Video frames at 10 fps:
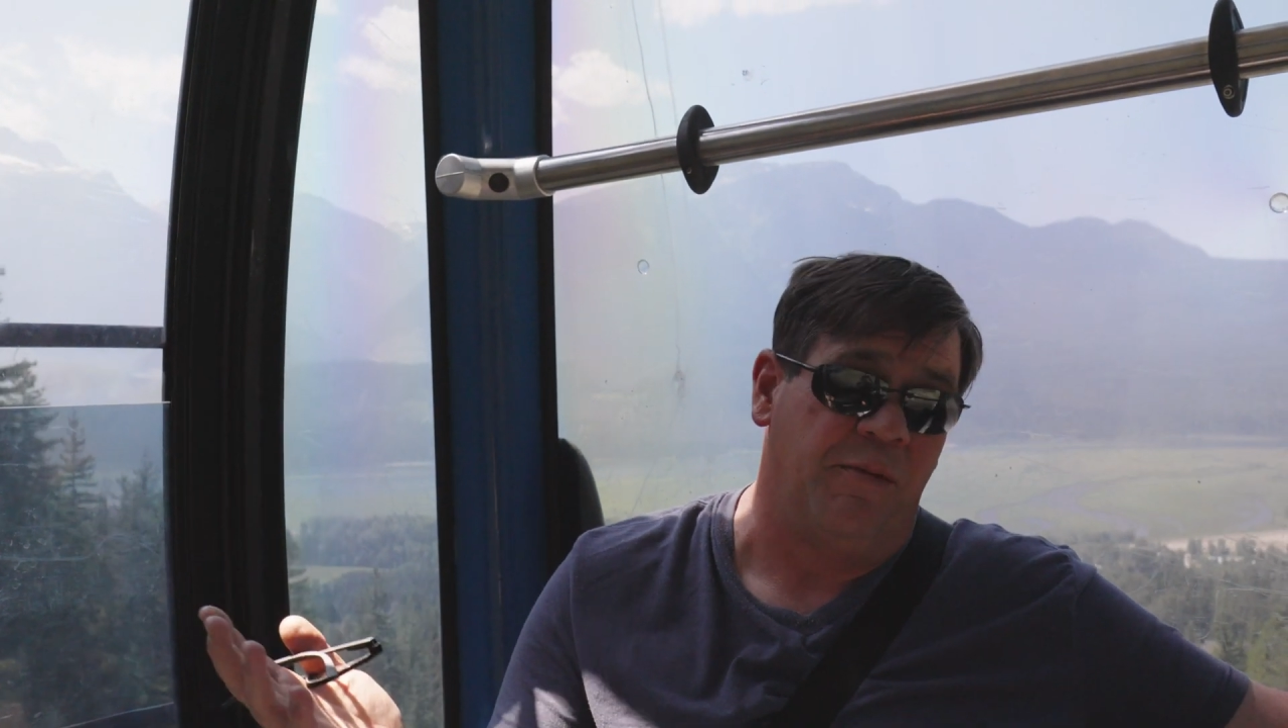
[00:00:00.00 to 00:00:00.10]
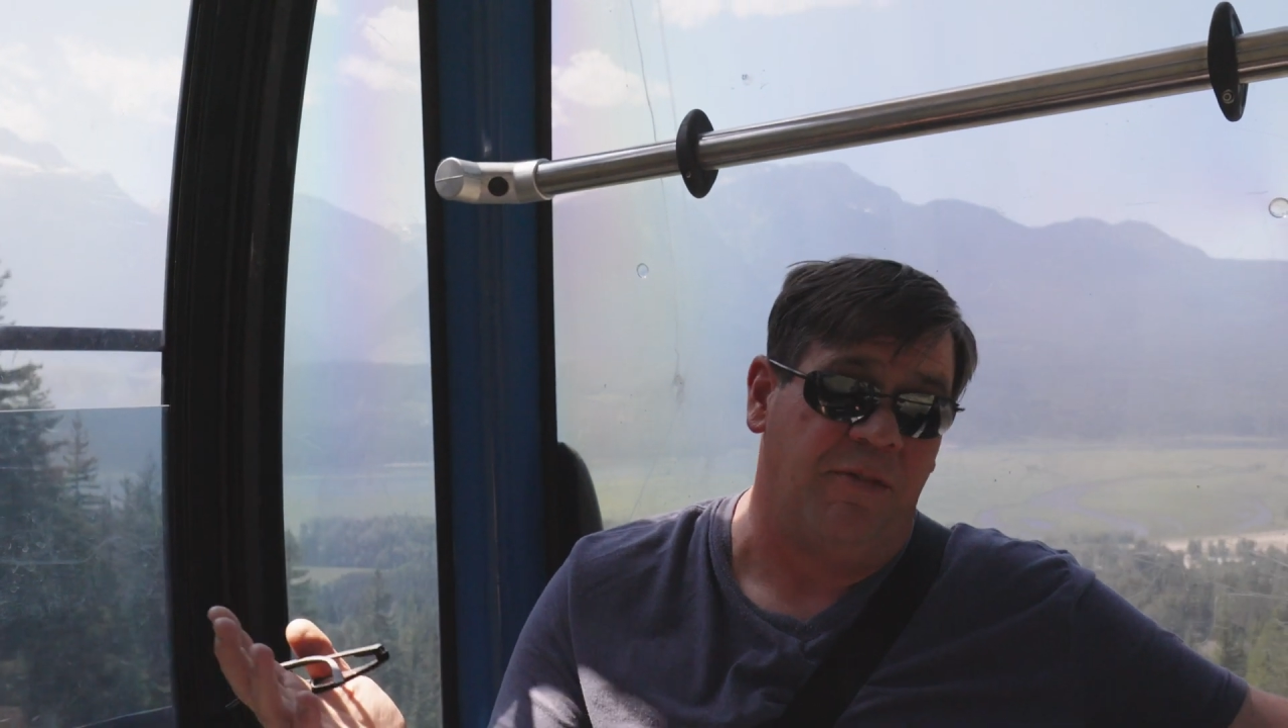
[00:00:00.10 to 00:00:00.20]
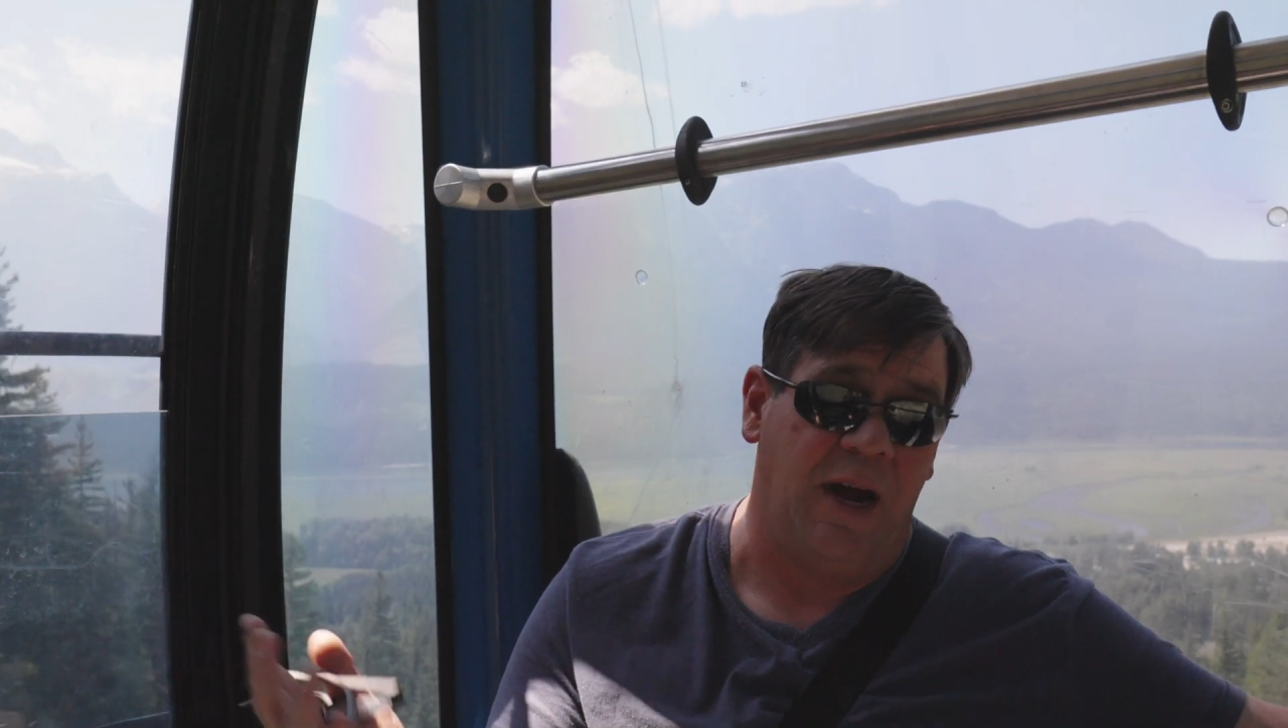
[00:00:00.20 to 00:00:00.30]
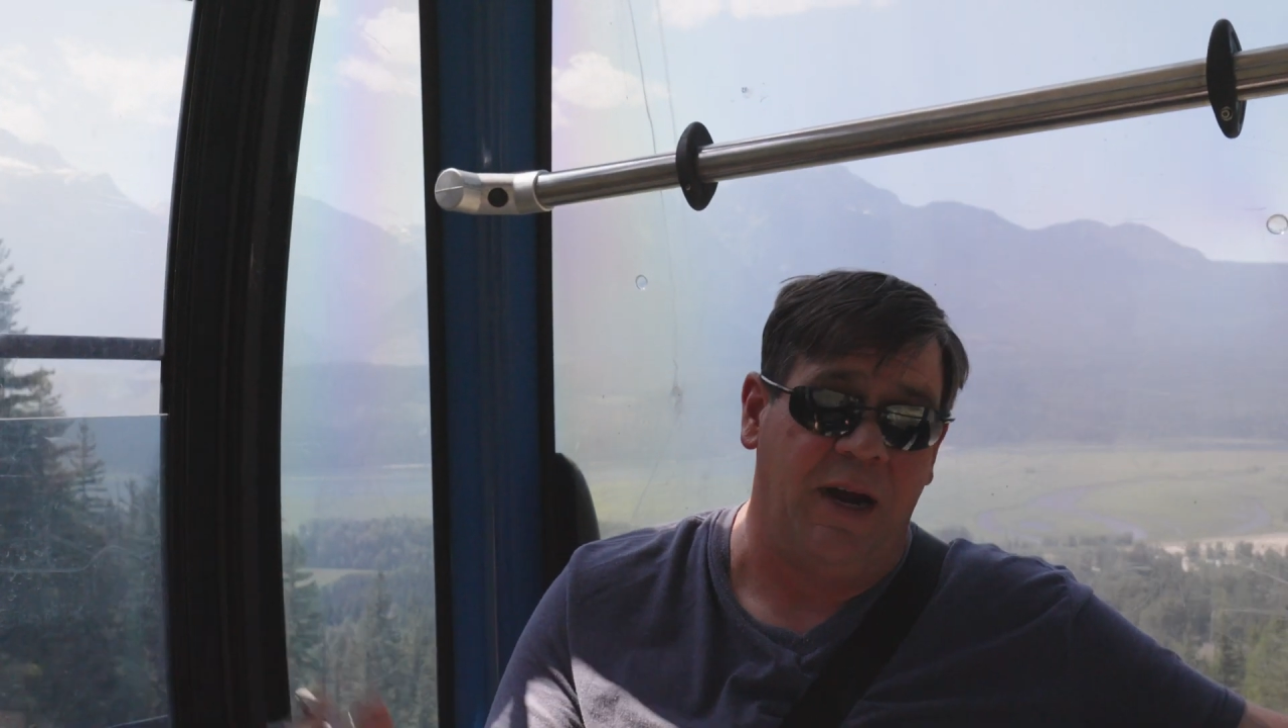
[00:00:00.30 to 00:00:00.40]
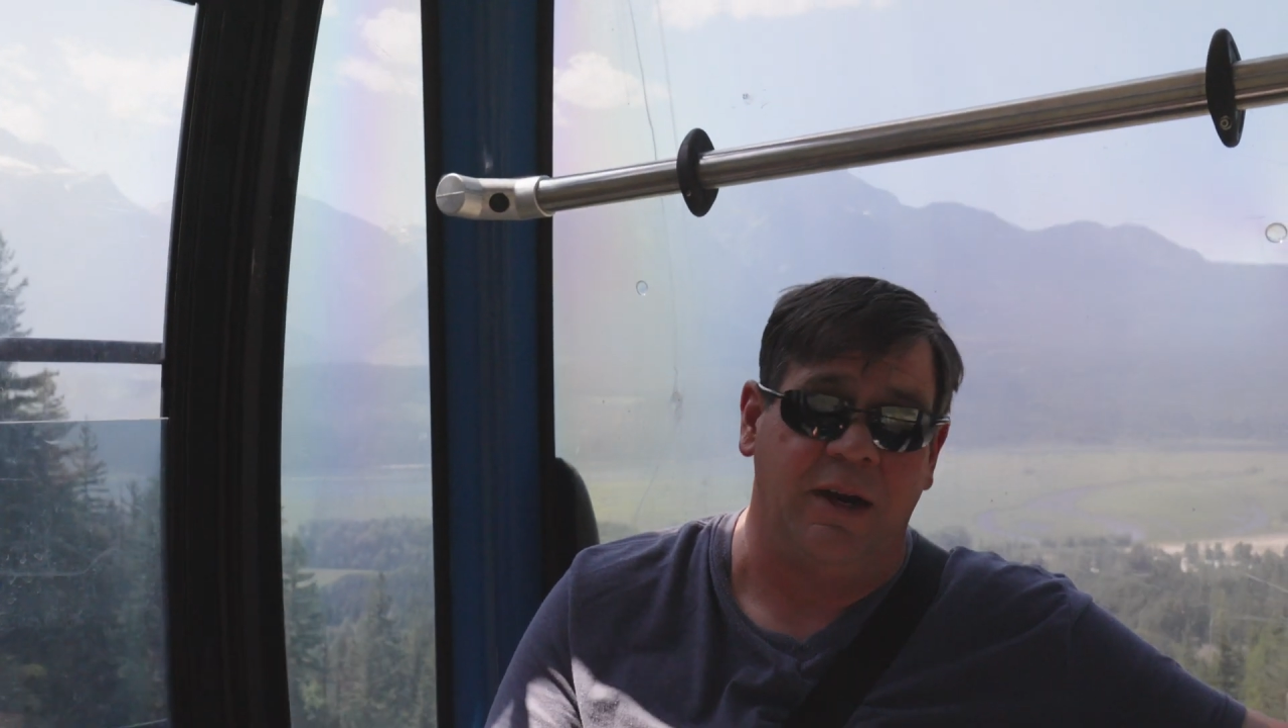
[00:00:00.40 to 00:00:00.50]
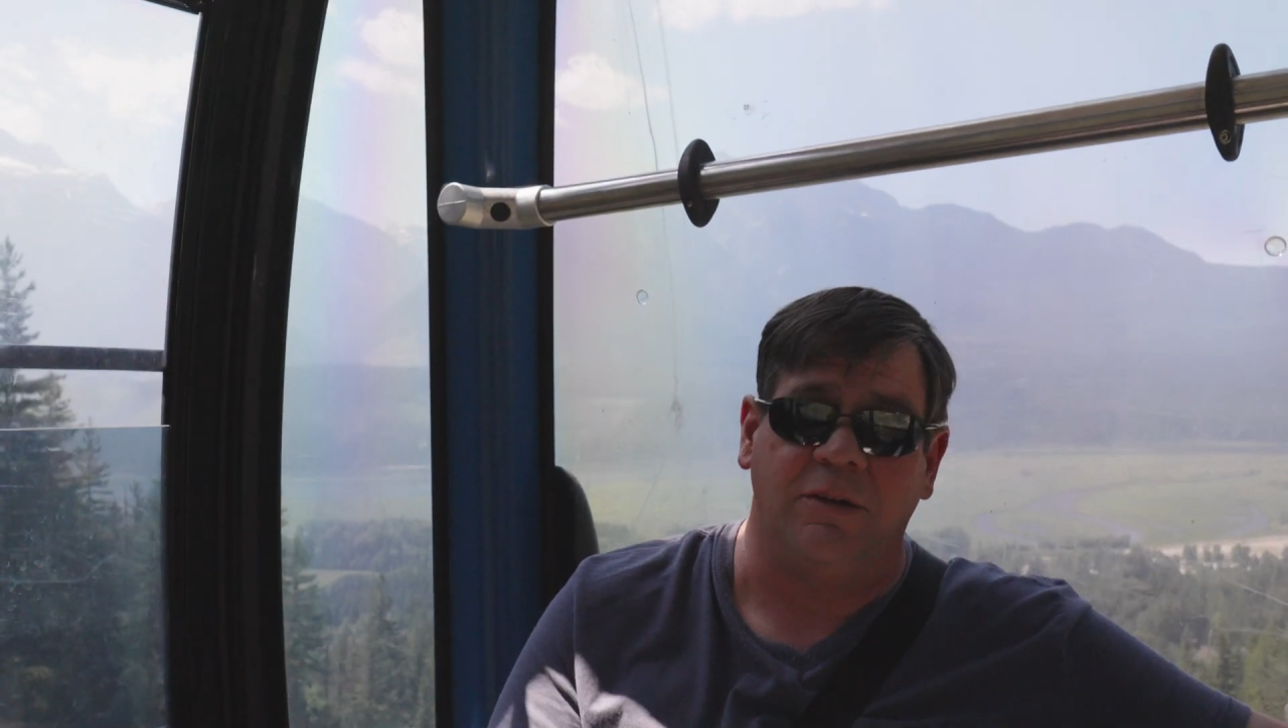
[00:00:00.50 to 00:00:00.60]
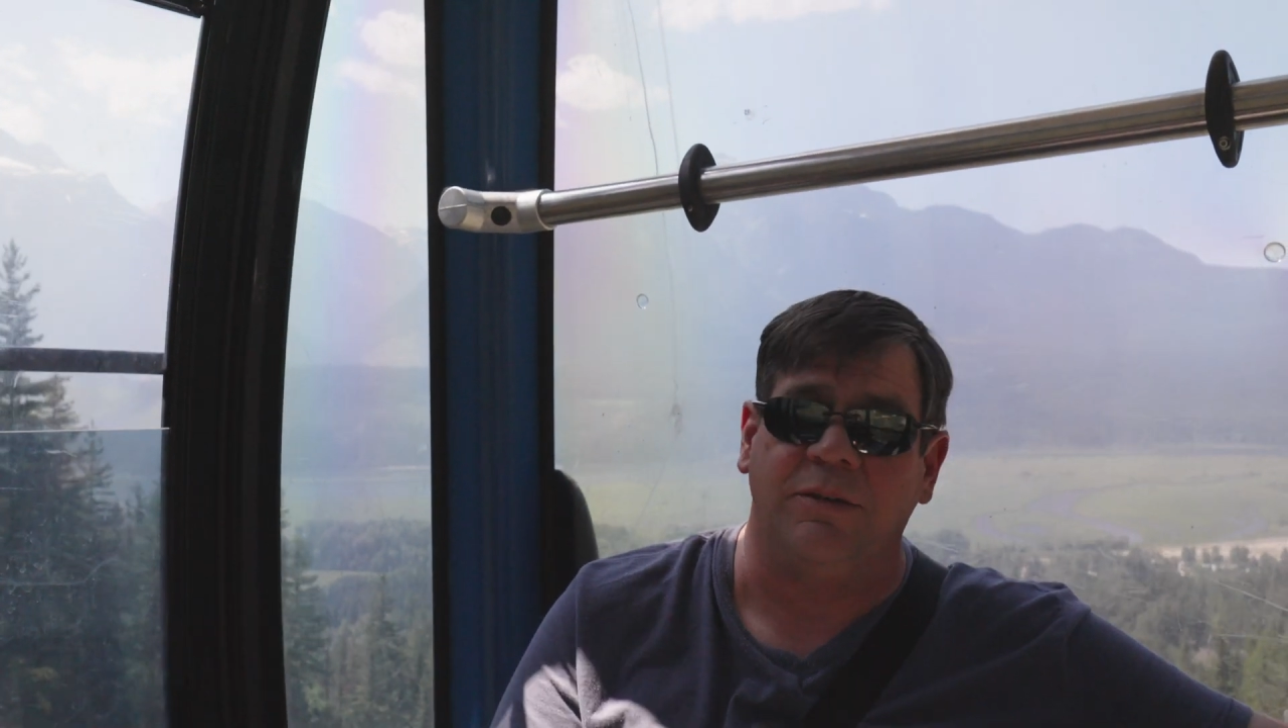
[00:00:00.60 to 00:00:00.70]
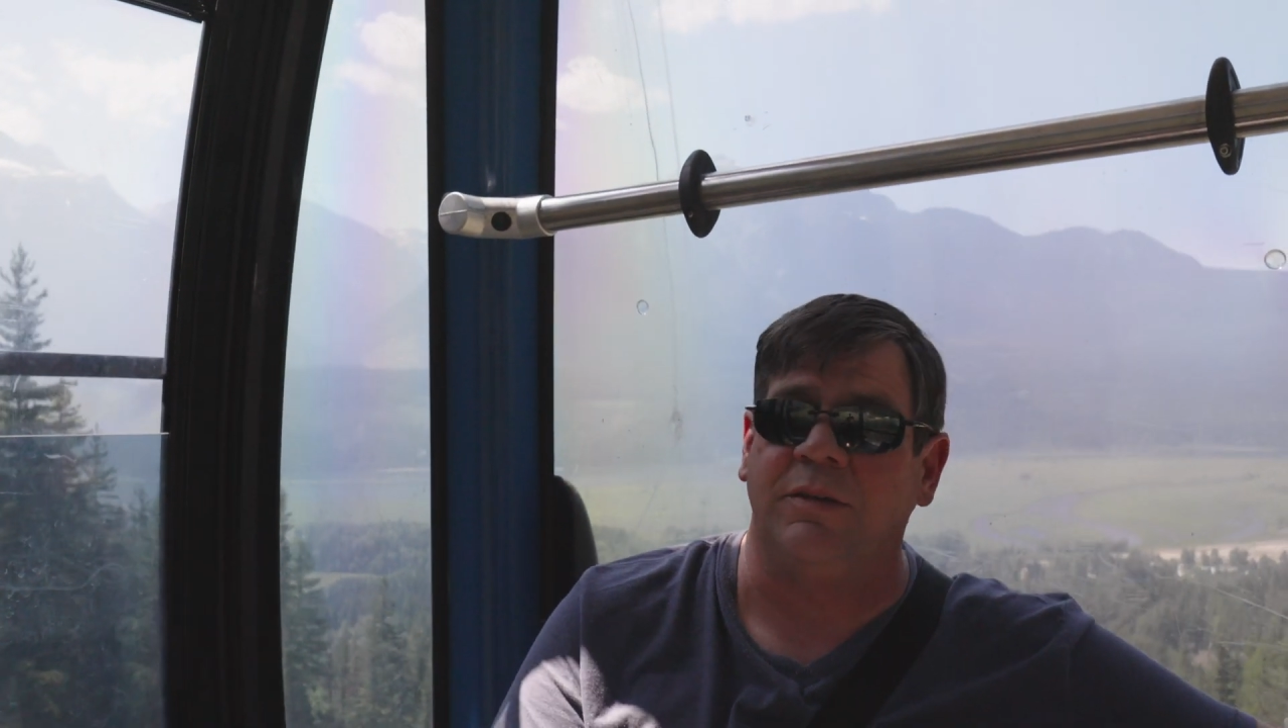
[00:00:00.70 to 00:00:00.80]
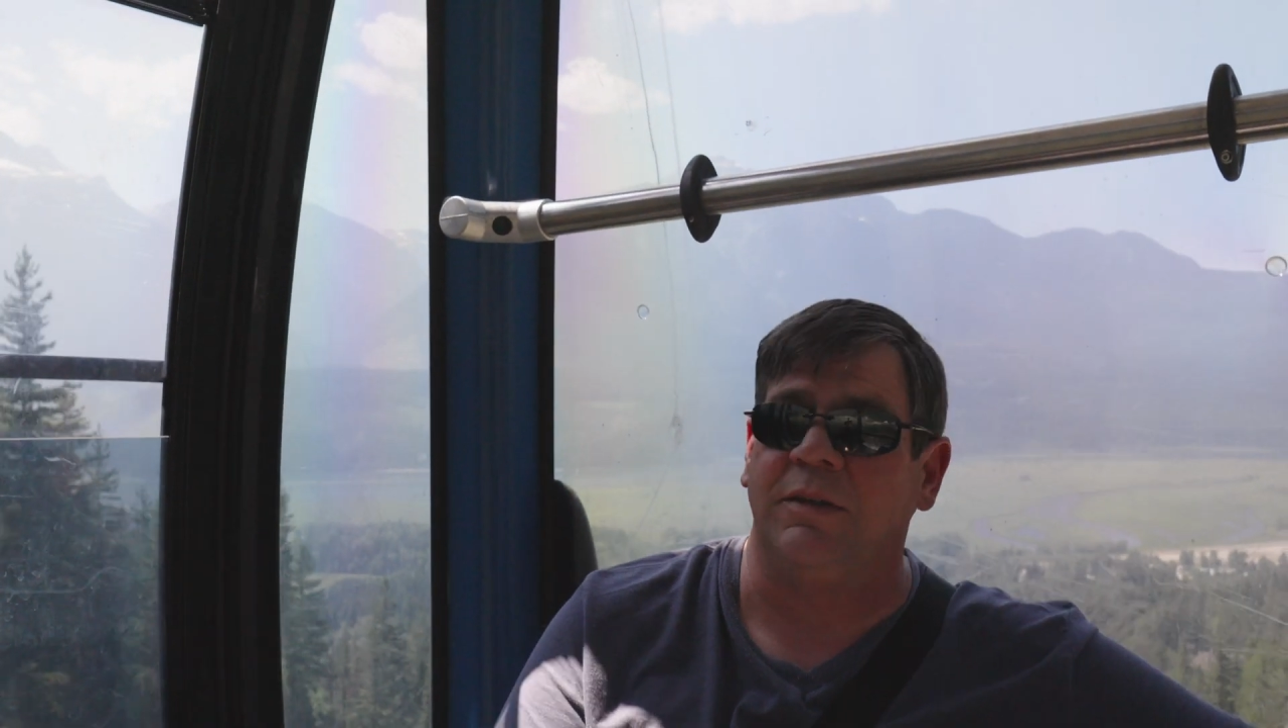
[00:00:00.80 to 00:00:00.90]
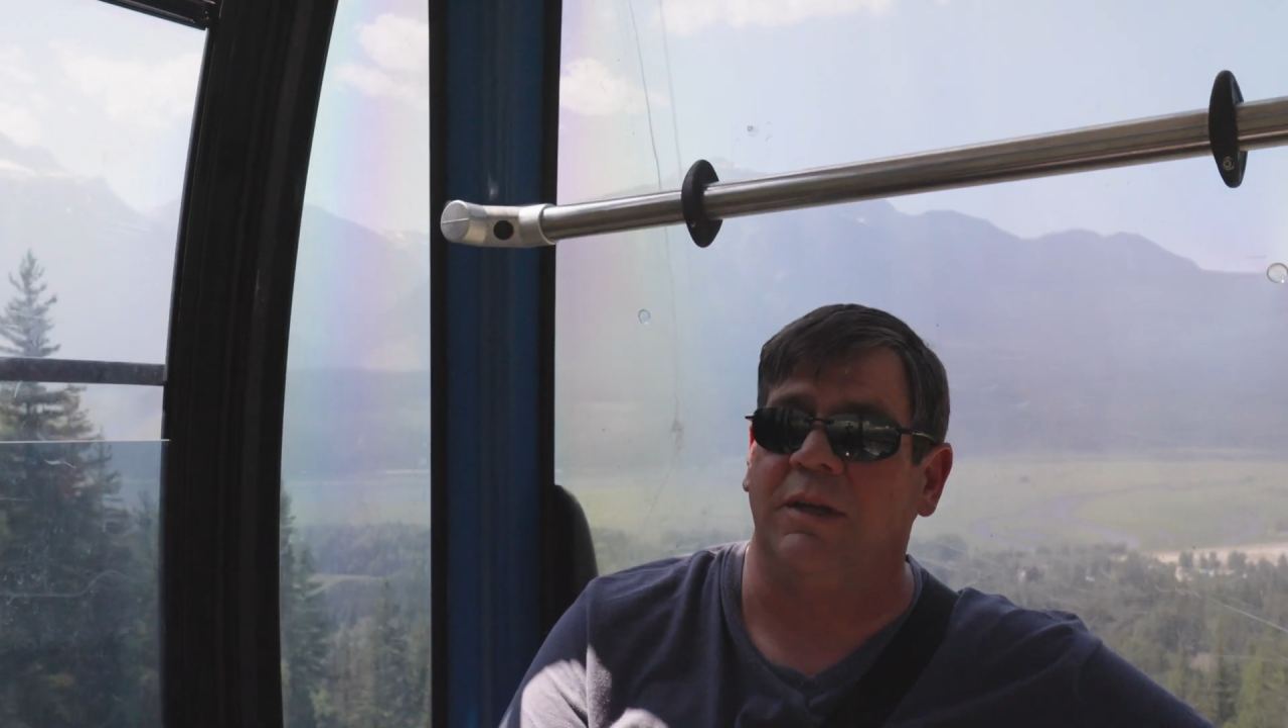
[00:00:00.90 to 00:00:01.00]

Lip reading: fires